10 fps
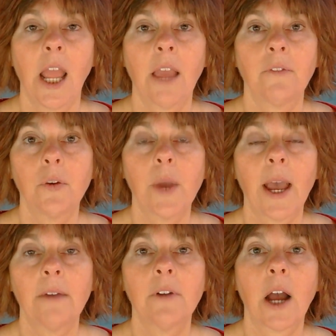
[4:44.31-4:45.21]
If you
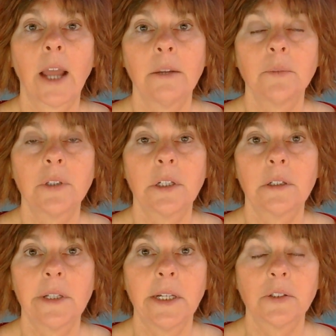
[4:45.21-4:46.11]
have items in a
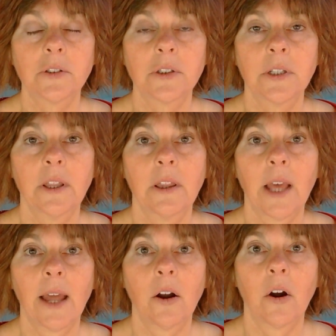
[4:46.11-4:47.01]
list
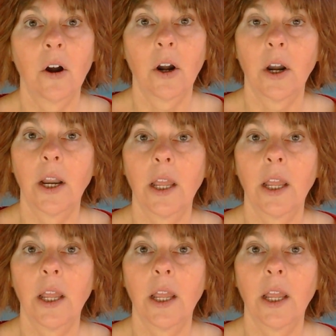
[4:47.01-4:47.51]
that are